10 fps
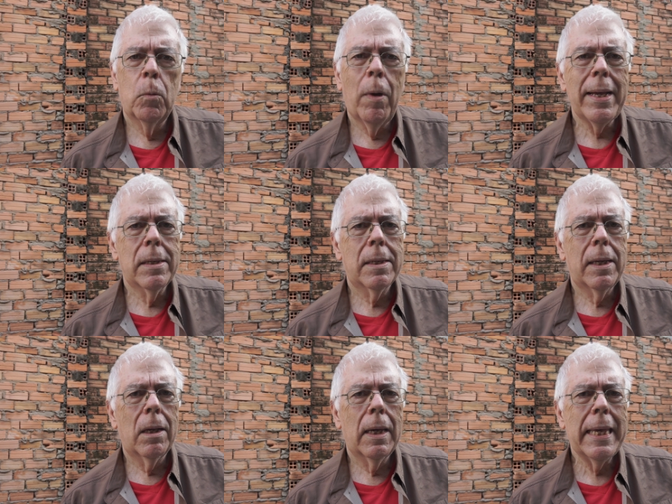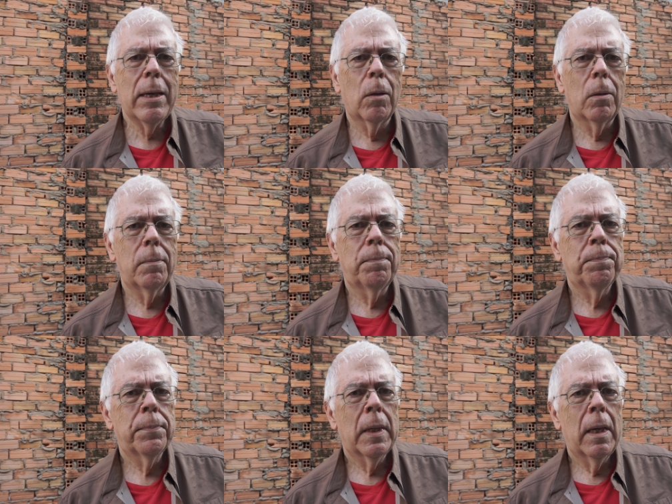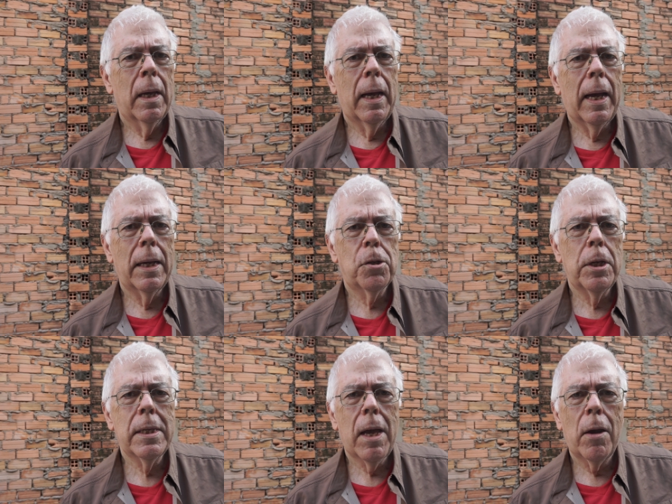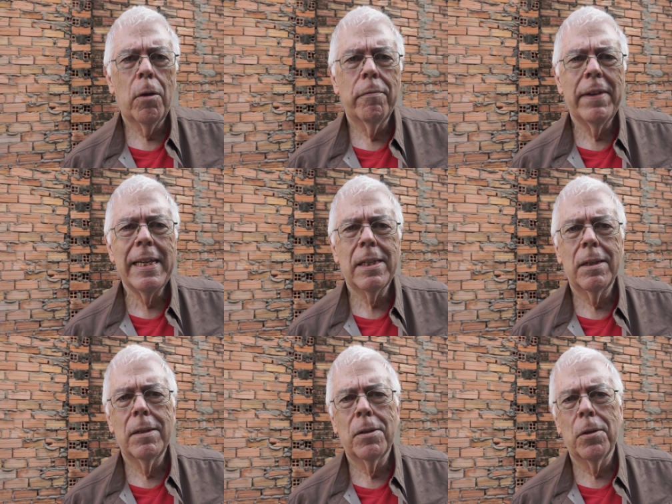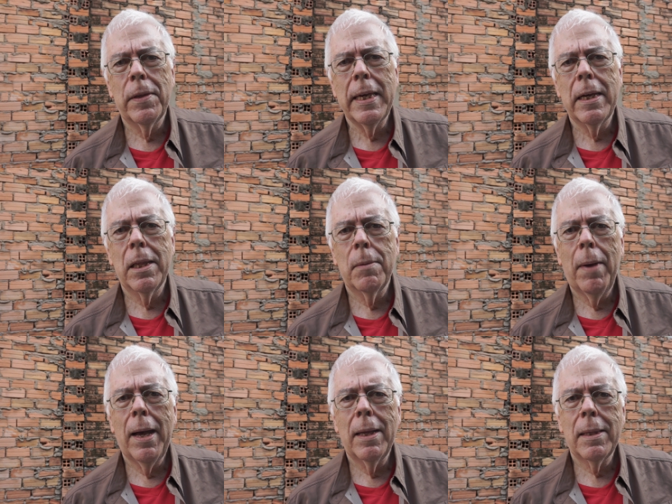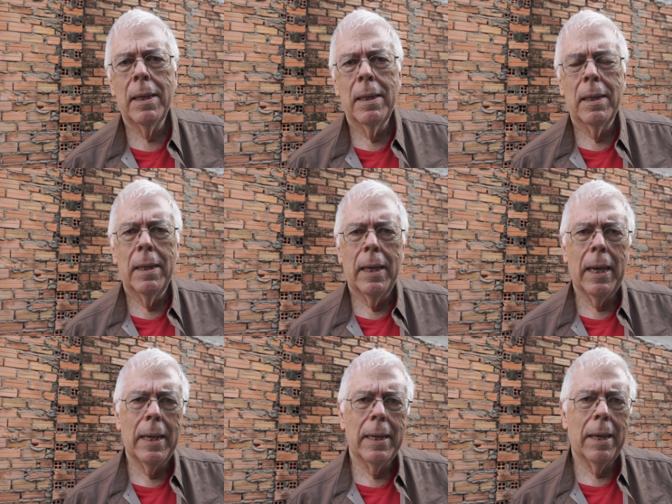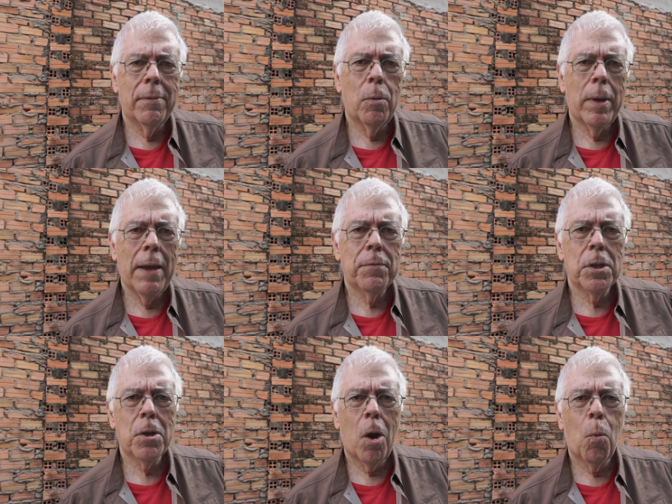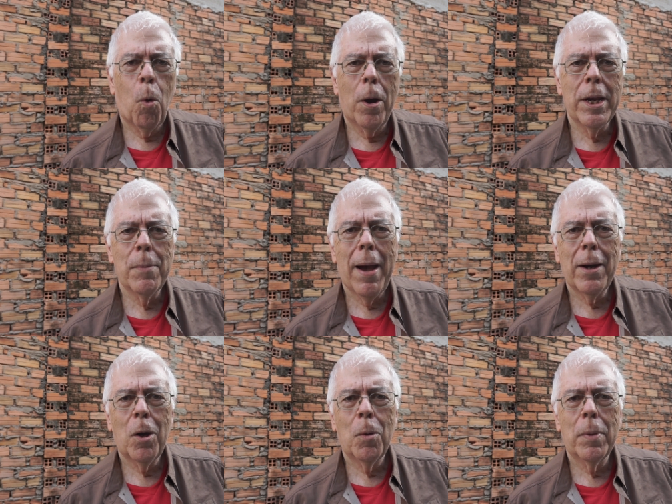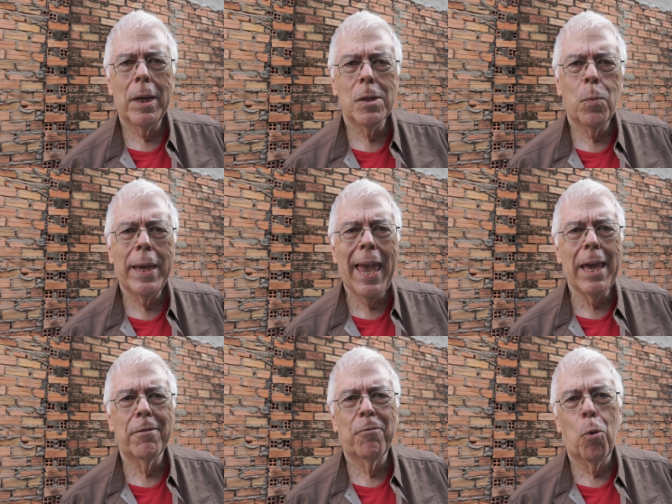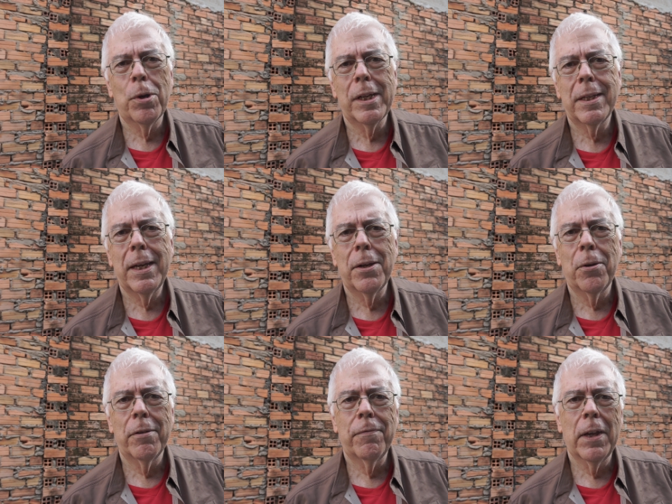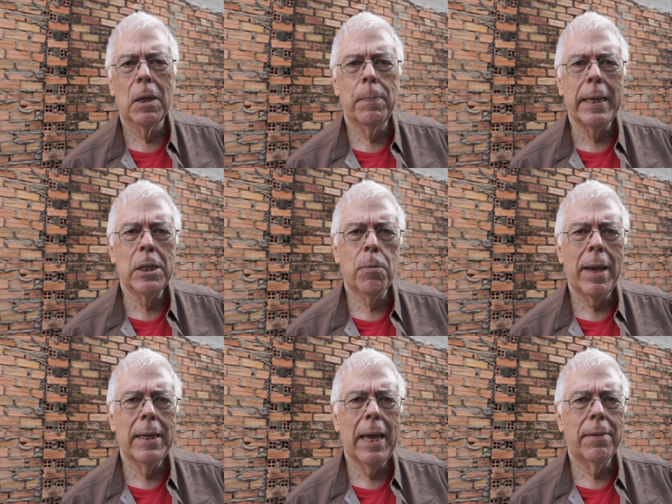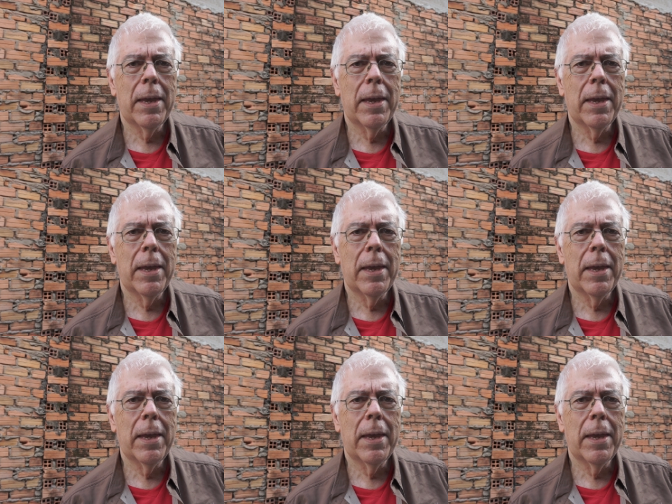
Rhea is still legal. She's got her visa until the end of the month. And then we have to start worrying about her because we can't afford to send her to the Philippines right now.